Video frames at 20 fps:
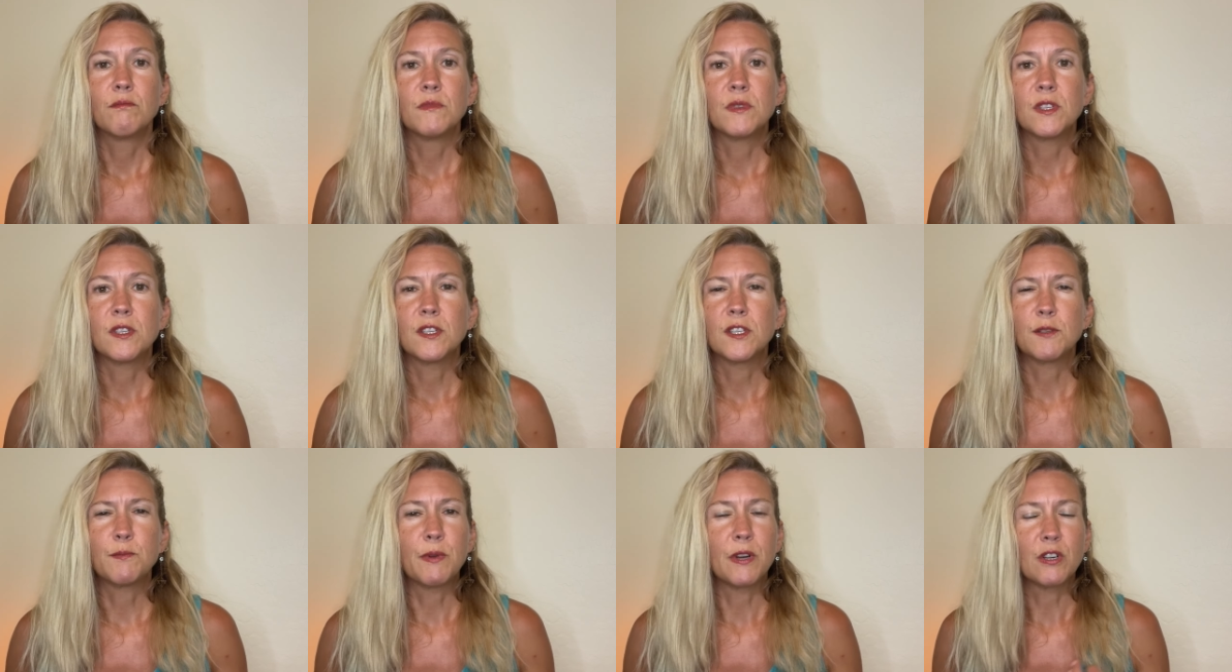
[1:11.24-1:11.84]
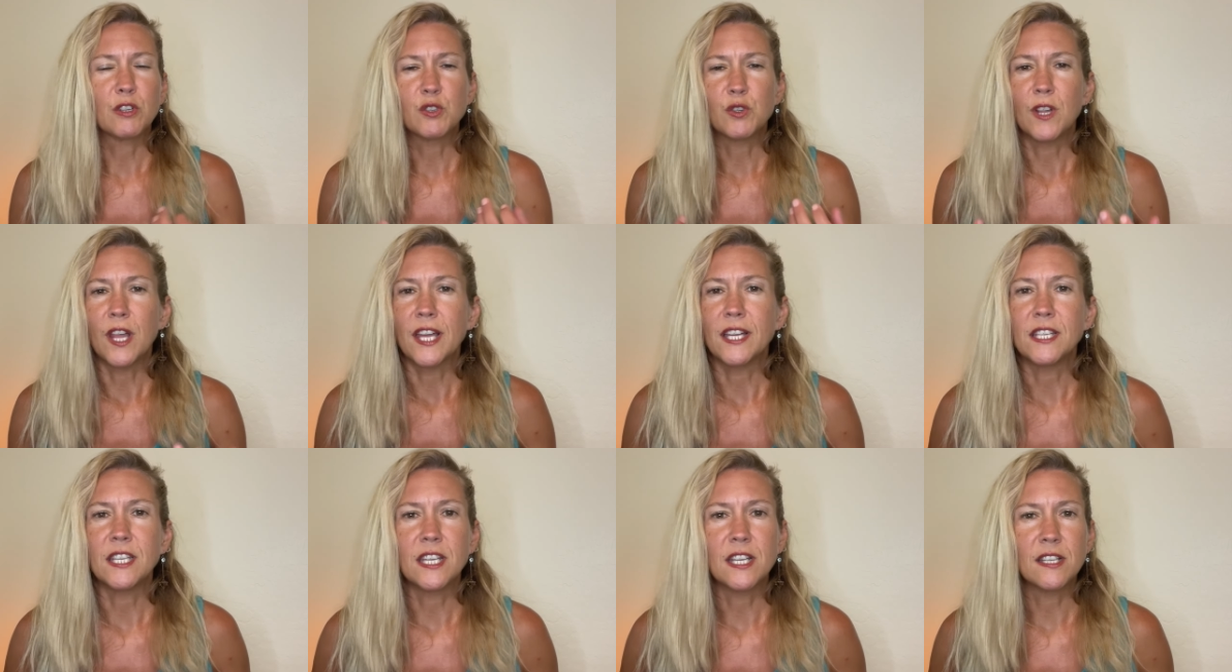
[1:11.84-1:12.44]
spiritual
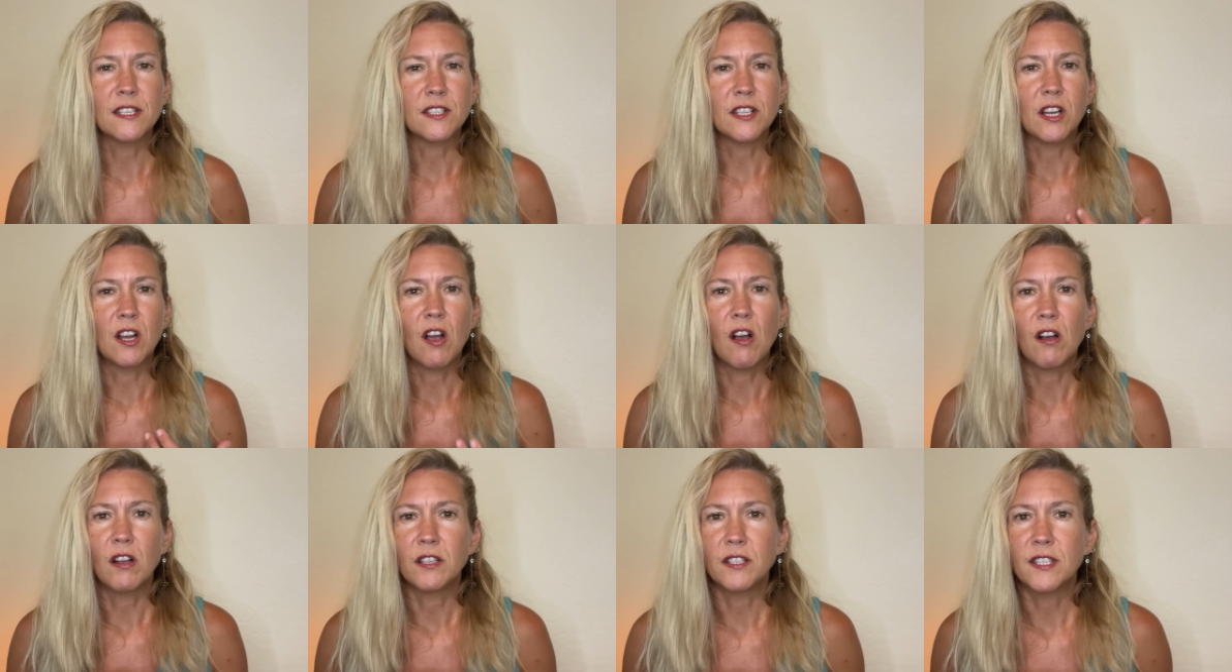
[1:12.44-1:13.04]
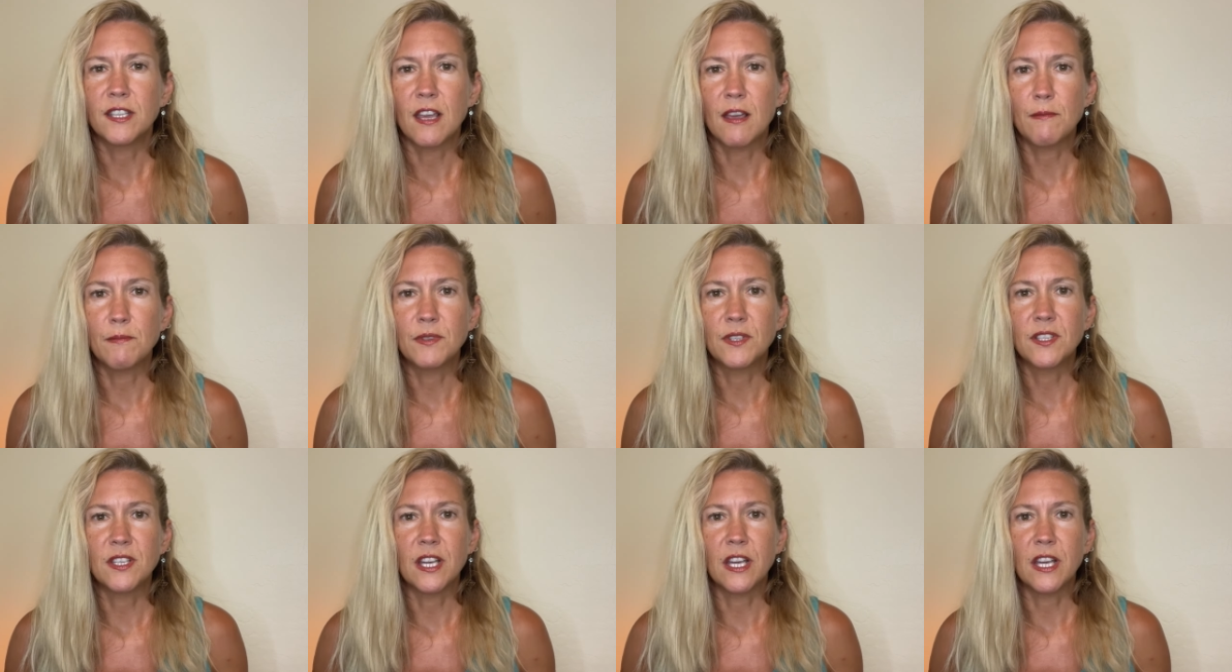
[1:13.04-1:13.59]
ideas and concepts,